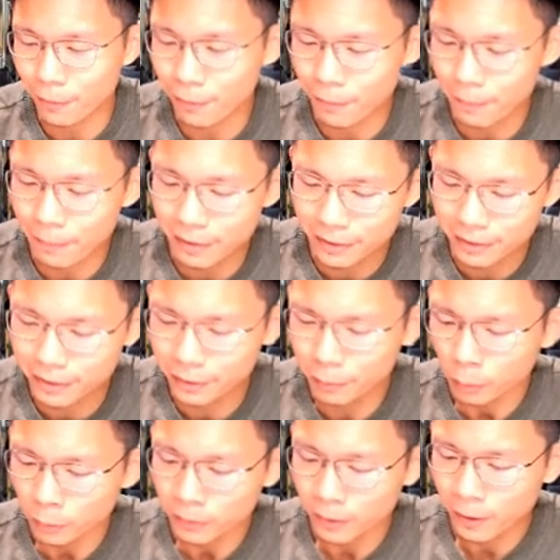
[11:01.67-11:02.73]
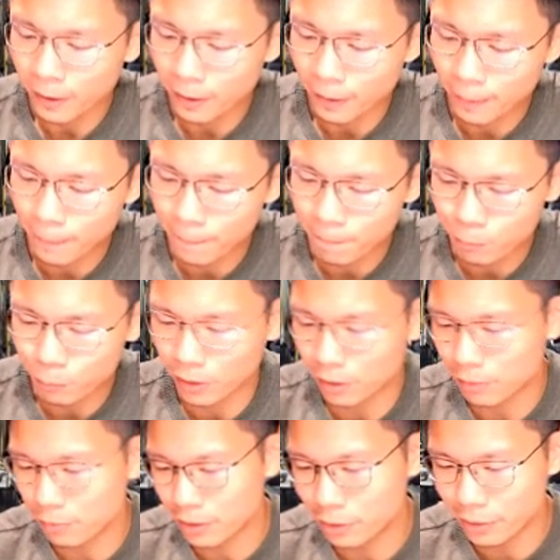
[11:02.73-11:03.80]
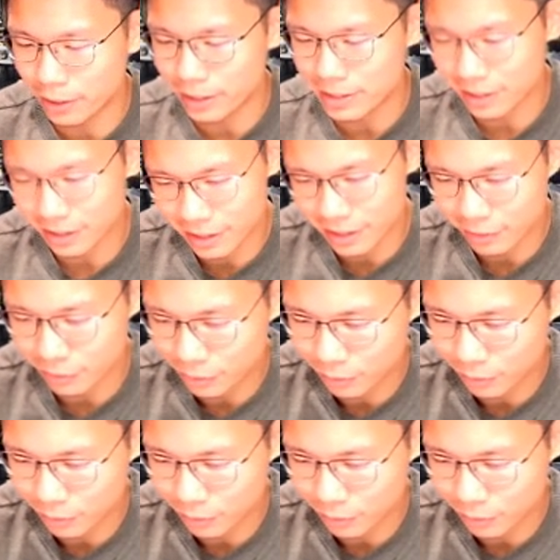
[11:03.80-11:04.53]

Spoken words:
apparently. But we don't exactly have to know.